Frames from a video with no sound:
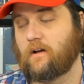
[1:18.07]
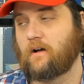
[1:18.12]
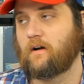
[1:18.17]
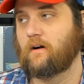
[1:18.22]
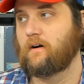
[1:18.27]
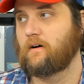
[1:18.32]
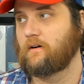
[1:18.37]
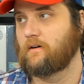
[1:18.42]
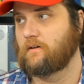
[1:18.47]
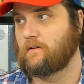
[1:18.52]

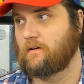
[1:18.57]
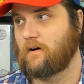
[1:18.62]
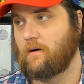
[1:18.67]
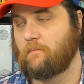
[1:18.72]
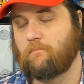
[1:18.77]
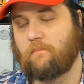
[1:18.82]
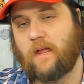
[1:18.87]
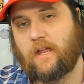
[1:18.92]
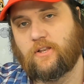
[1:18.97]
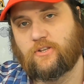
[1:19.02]
uh, a
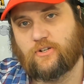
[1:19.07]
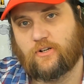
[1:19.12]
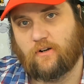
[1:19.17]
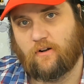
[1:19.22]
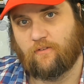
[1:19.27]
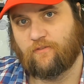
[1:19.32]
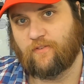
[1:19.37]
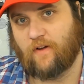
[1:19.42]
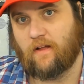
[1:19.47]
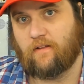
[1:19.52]
major
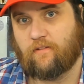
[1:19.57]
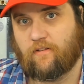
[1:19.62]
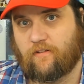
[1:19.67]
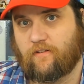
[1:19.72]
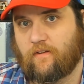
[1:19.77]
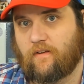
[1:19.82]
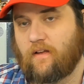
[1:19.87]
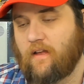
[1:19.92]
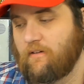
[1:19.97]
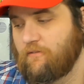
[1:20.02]

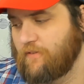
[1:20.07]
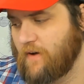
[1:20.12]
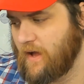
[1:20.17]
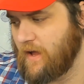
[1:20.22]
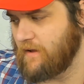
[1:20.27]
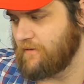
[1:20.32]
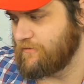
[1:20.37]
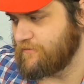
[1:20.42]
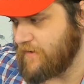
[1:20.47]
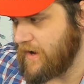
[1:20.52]
offense if
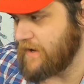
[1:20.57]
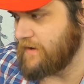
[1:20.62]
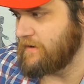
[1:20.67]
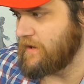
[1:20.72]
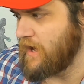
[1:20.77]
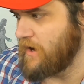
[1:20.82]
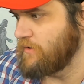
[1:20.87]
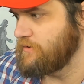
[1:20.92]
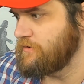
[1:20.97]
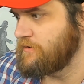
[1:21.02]
I find
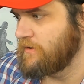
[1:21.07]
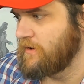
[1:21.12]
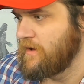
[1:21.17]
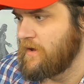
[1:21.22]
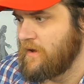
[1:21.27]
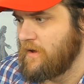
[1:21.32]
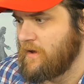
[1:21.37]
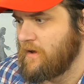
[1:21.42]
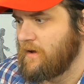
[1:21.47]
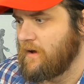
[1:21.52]
out
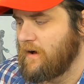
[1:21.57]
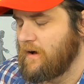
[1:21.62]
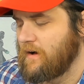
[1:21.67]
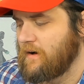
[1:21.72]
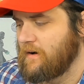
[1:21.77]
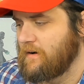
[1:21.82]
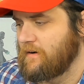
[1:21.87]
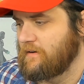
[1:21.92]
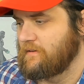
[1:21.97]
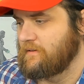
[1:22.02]

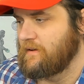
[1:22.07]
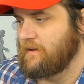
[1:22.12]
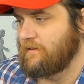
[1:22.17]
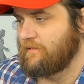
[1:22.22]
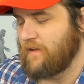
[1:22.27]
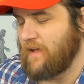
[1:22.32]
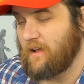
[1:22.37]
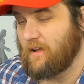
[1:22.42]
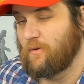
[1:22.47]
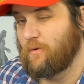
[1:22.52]
Uh,
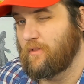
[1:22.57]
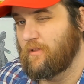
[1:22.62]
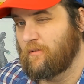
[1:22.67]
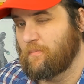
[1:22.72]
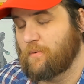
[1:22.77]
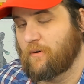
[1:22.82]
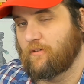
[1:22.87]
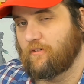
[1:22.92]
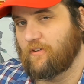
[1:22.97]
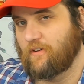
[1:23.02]
exactly who this
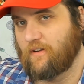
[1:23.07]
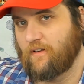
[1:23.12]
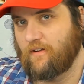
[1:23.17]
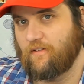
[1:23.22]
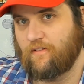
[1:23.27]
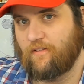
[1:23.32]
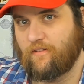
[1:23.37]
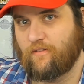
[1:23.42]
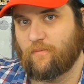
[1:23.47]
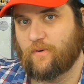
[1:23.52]
person
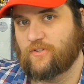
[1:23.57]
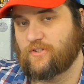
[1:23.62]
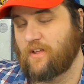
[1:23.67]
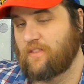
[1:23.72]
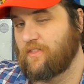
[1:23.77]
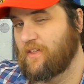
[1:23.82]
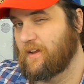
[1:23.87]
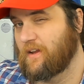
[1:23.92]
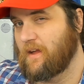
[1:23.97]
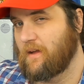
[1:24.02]
is, which I
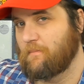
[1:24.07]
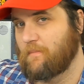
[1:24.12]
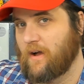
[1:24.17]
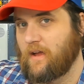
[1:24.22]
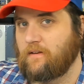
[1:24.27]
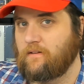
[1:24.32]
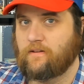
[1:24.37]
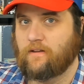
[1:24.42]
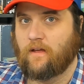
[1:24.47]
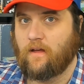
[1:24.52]
think I
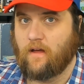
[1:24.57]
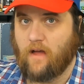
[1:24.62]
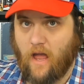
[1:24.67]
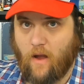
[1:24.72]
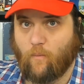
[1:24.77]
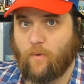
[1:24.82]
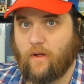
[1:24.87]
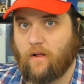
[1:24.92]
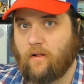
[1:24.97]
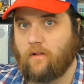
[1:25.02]
might. I
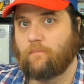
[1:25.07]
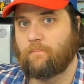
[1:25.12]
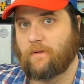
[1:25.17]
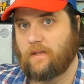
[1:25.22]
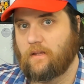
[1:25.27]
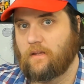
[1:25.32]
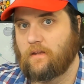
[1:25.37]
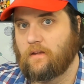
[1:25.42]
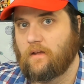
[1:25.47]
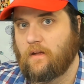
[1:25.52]
will
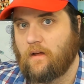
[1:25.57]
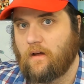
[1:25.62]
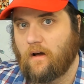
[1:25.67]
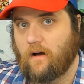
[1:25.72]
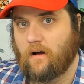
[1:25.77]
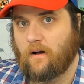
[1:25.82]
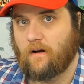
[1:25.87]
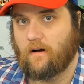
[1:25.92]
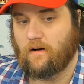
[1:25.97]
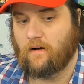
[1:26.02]
be
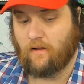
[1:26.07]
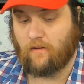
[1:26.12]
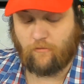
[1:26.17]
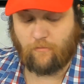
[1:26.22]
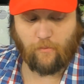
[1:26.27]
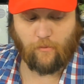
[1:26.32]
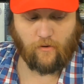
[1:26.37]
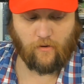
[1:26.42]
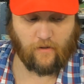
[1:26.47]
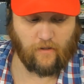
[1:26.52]
uh,
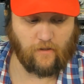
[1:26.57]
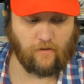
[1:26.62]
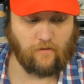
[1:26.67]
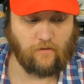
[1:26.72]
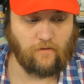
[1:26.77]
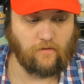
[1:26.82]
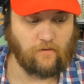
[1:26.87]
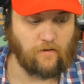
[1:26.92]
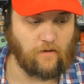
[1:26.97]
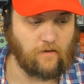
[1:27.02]
exploring
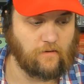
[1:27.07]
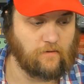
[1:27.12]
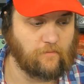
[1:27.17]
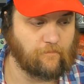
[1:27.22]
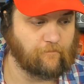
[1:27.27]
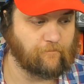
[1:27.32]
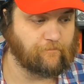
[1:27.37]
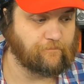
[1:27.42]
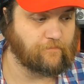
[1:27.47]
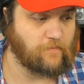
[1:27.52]

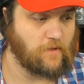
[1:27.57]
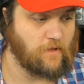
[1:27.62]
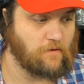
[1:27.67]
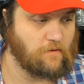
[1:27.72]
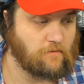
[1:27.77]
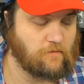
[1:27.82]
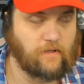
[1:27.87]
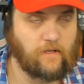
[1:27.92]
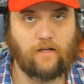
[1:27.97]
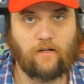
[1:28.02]
um,
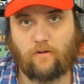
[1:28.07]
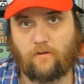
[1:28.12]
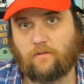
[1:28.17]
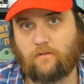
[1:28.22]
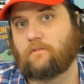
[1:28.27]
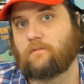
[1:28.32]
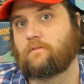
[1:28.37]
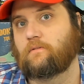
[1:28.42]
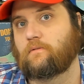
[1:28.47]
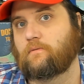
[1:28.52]
legal
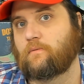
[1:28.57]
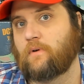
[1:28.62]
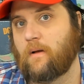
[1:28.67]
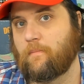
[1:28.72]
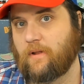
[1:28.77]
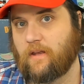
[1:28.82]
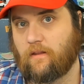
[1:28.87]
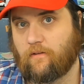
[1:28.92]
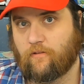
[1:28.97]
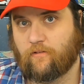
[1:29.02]

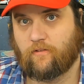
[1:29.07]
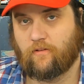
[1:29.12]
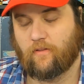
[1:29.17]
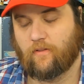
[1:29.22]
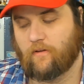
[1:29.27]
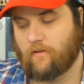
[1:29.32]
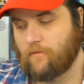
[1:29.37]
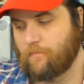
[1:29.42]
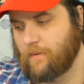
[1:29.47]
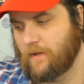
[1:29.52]
remedies to
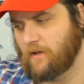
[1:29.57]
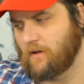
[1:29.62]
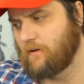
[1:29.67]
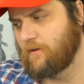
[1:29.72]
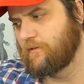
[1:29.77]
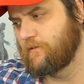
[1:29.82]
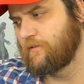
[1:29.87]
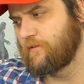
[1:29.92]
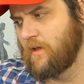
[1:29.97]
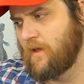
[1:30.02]
this
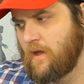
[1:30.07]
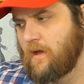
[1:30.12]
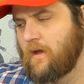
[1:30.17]
because